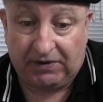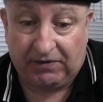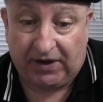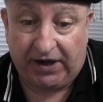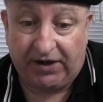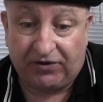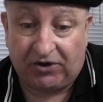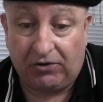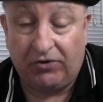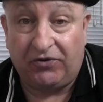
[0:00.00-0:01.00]
They
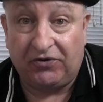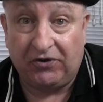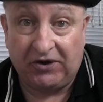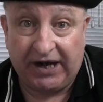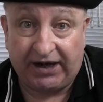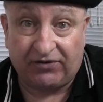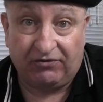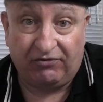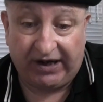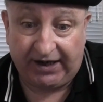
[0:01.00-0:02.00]
executed certain acts
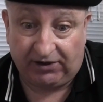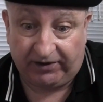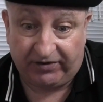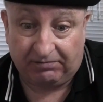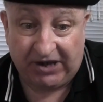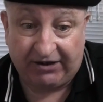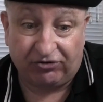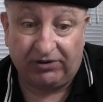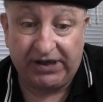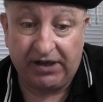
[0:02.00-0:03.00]
of vandalism.
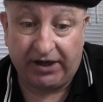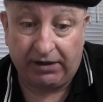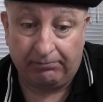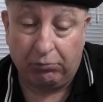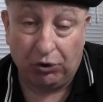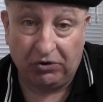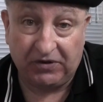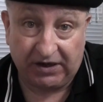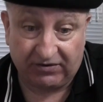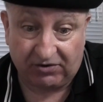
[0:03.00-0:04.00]
Naturally, they
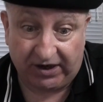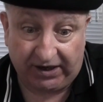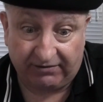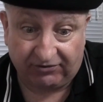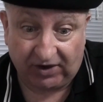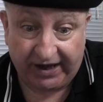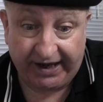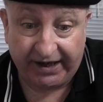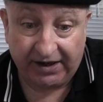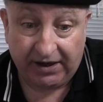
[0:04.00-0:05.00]
burned the Australian
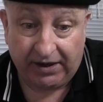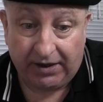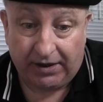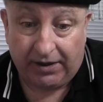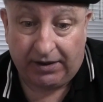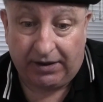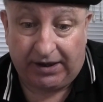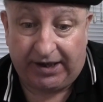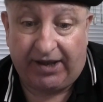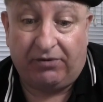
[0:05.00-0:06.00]
flag.
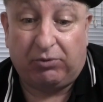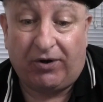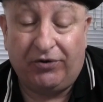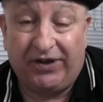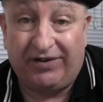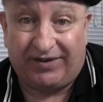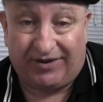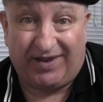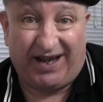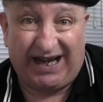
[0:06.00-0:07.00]
At other
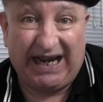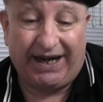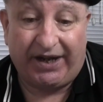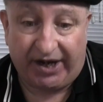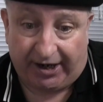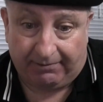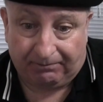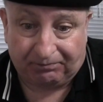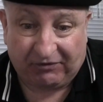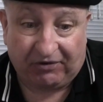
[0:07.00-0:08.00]
protests, they cut it up.
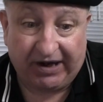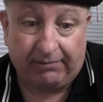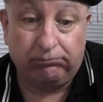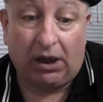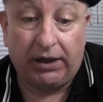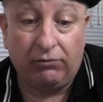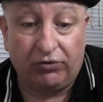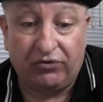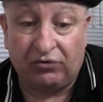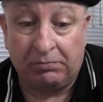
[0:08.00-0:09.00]
Fake blood
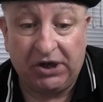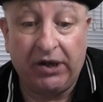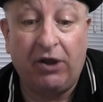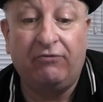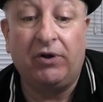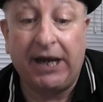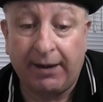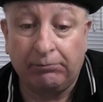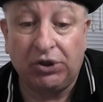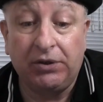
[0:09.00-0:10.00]
was smeared over an
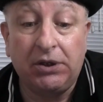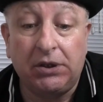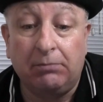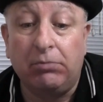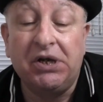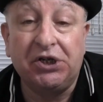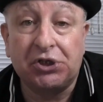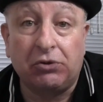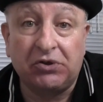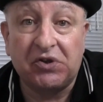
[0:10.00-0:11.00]
emblem at the
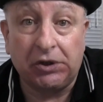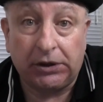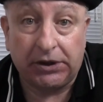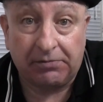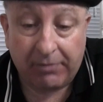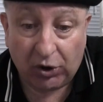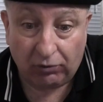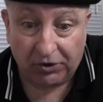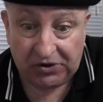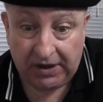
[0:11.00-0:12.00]
British consulate in
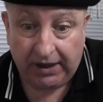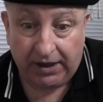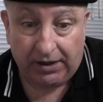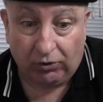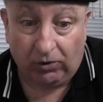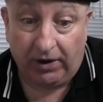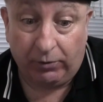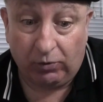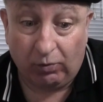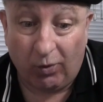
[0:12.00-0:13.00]
Melbourne,
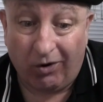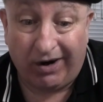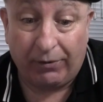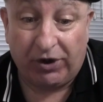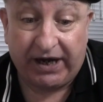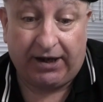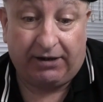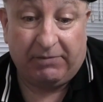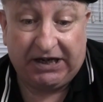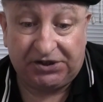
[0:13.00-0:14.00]
although why we
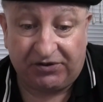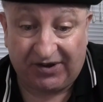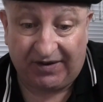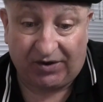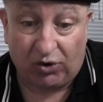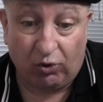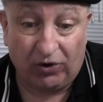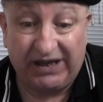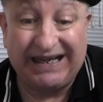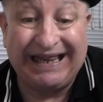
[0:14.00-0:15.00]
can't imagine, since
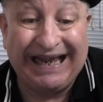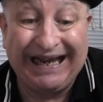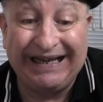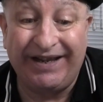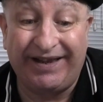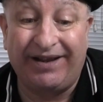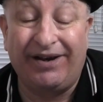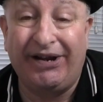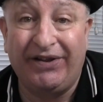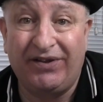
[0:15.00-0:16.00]
according to their
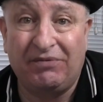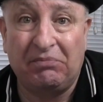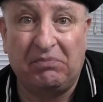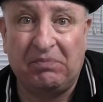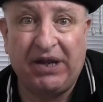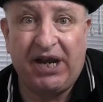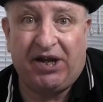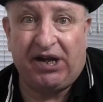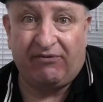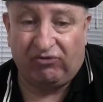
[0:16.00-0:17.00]
desires, they're
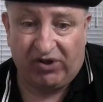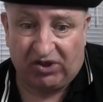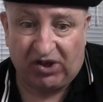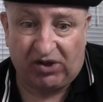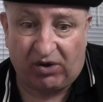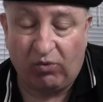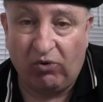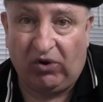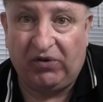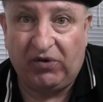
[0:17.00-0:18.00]
getting everything they
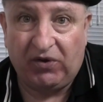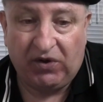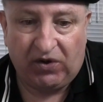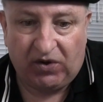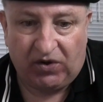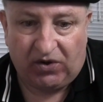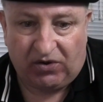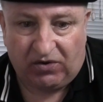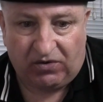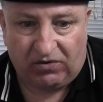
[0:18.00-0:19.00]
want.
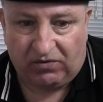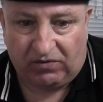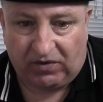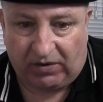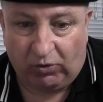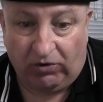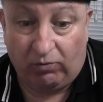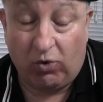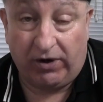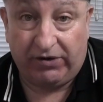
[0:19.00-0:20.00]
They
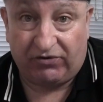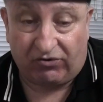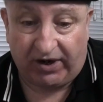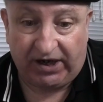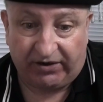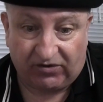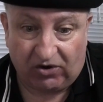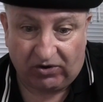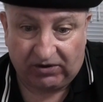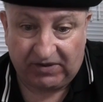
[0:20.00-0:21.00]
want white Australians
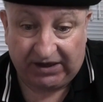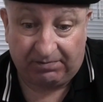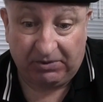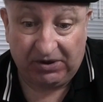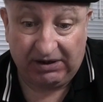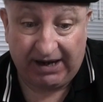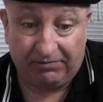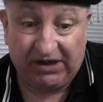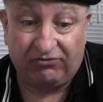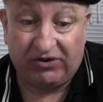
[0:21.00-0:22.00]
gone, and that's been happening for